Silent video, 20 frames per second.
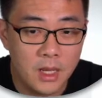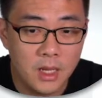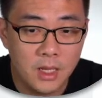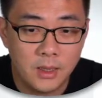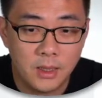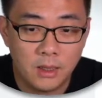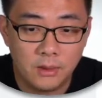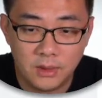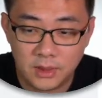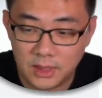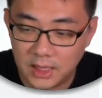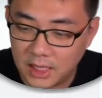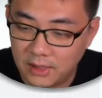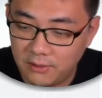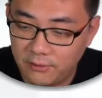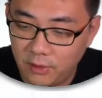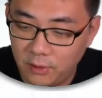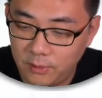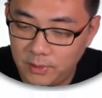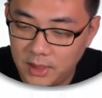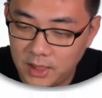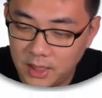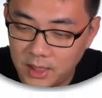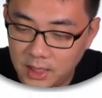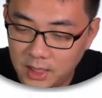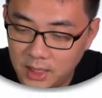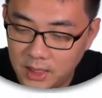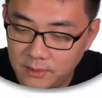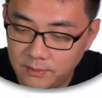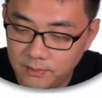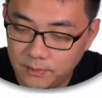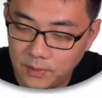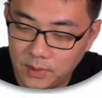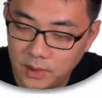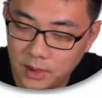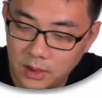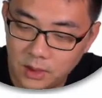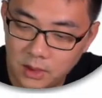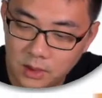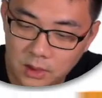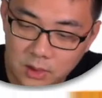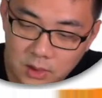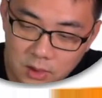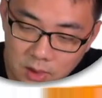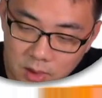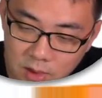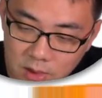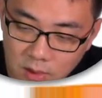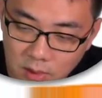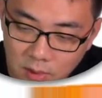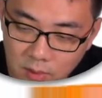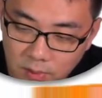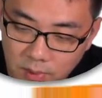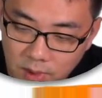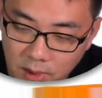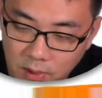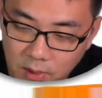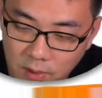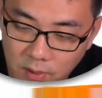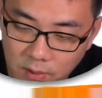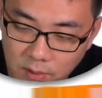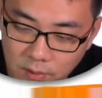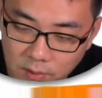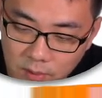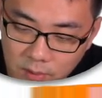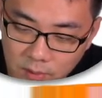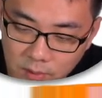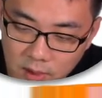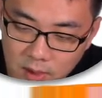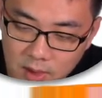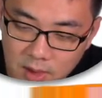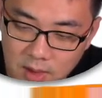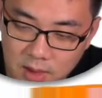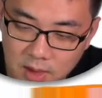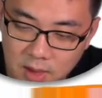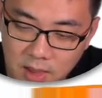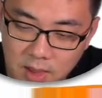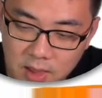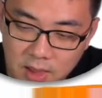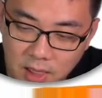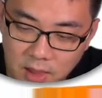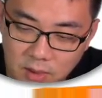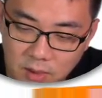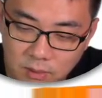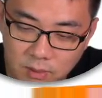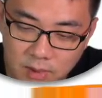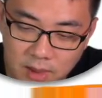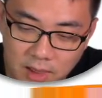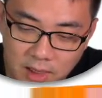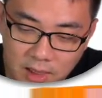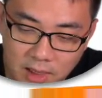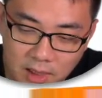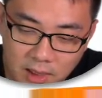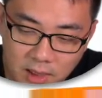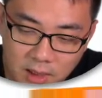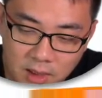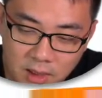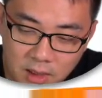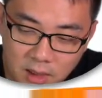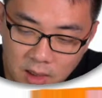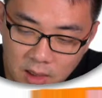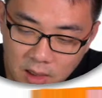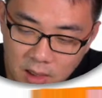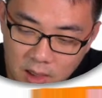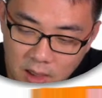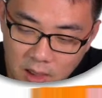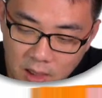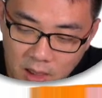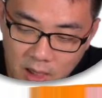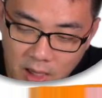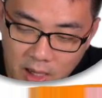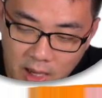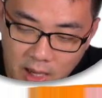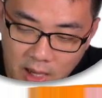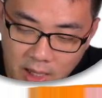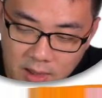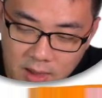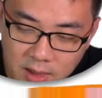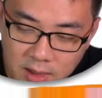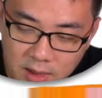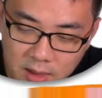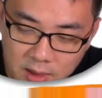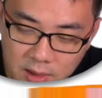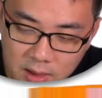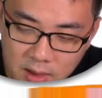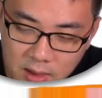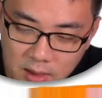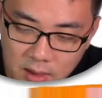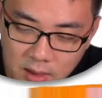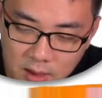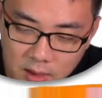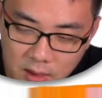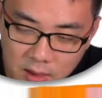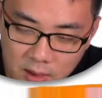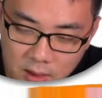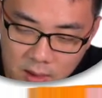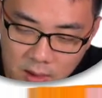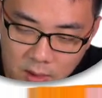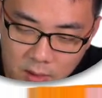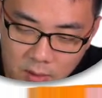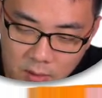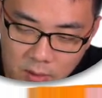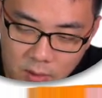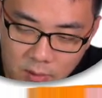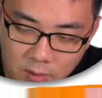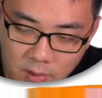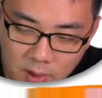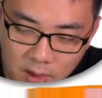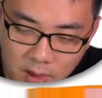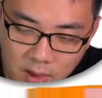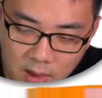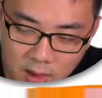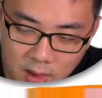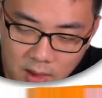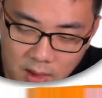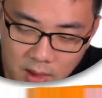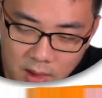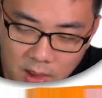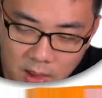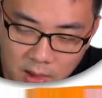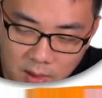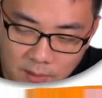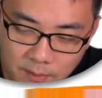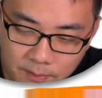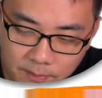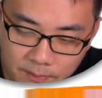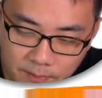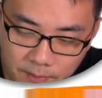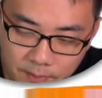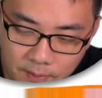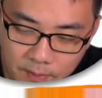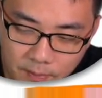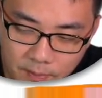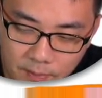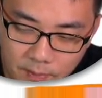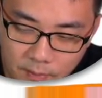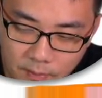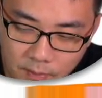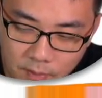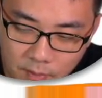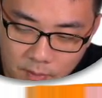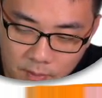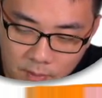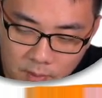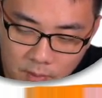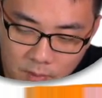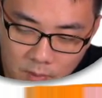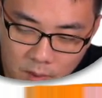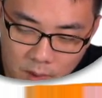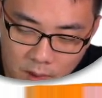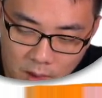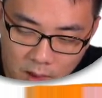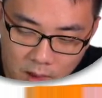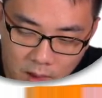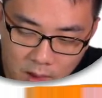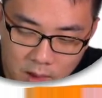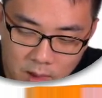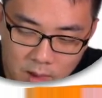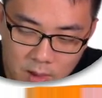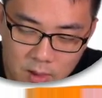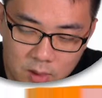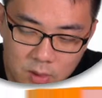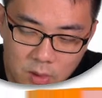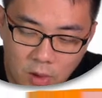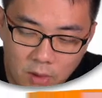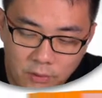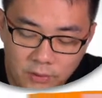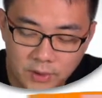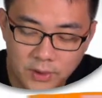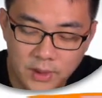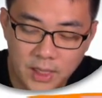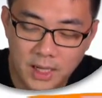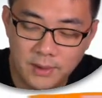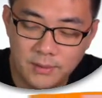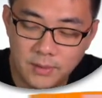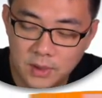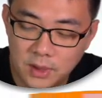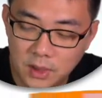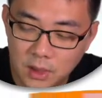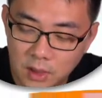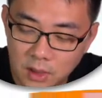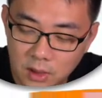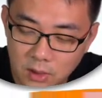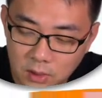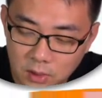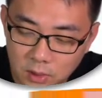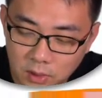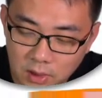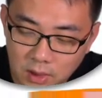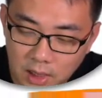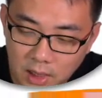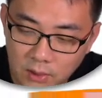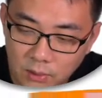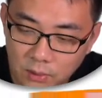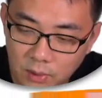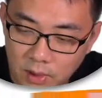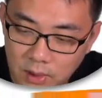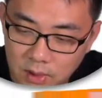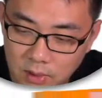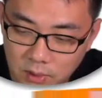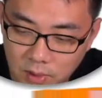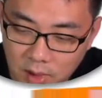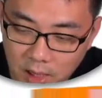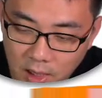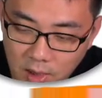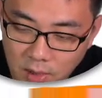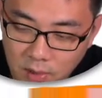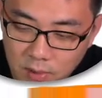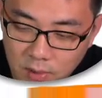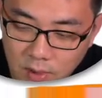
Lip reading: now the second formula here, you just need to take note, this has to be linear. Has to be linear. Okay, so oftentimes, so in other words, you can't